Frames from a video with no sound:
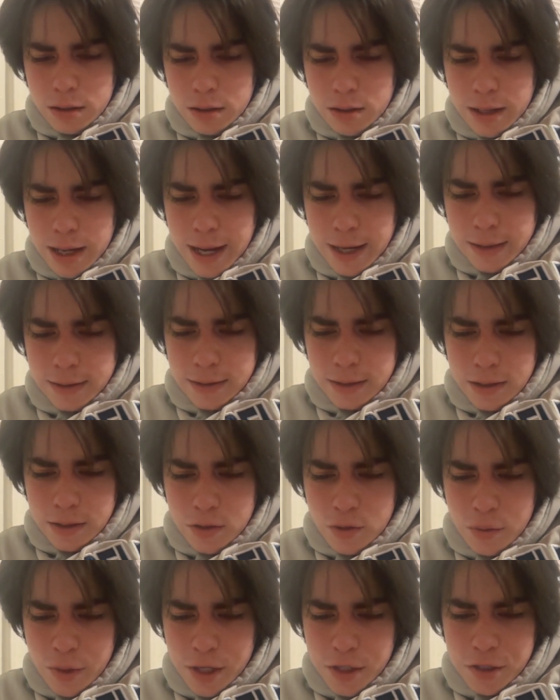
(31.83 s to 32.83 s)

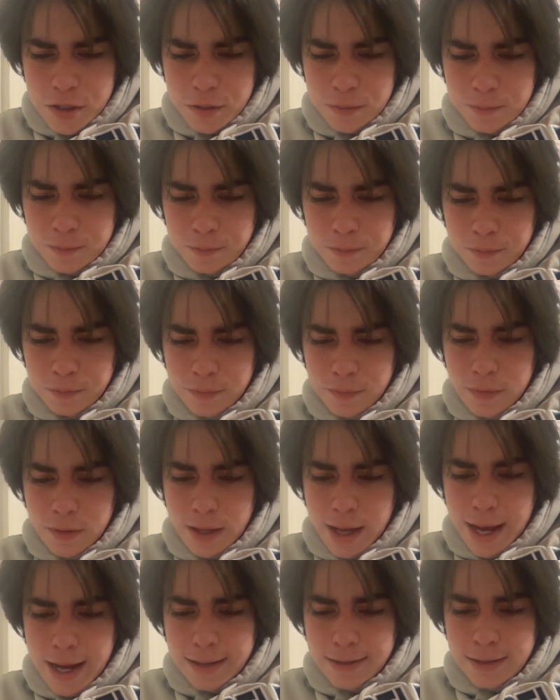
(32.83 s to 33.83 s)
Accentuation.
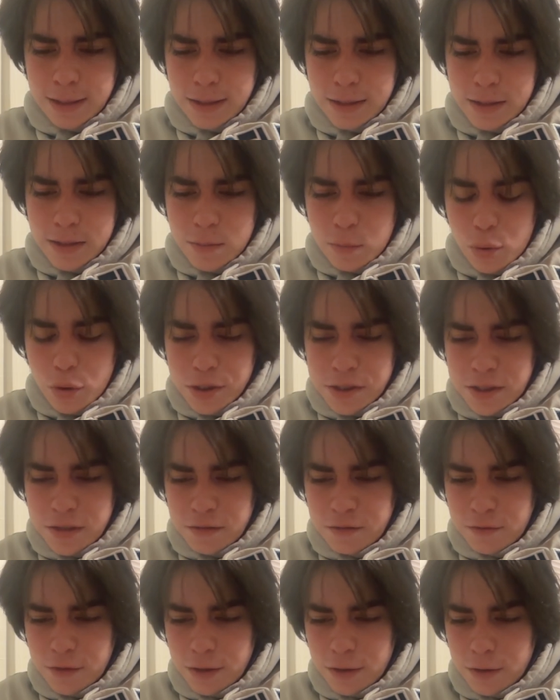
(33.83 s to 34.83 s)
Accent is a pointing
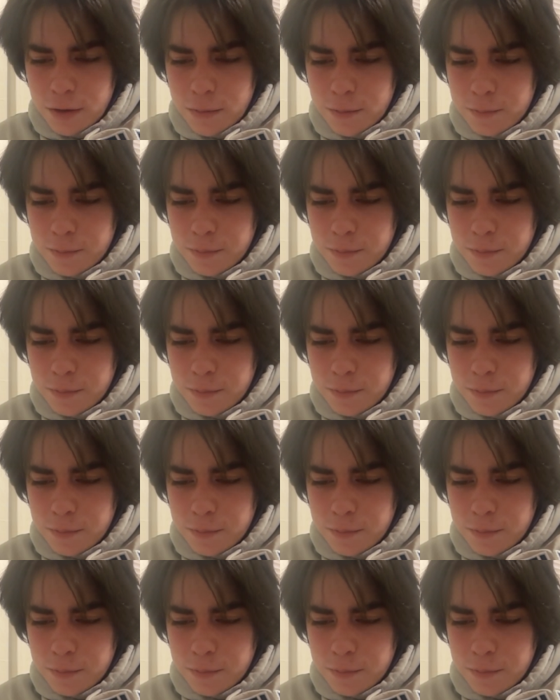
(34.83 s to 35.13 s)
finger.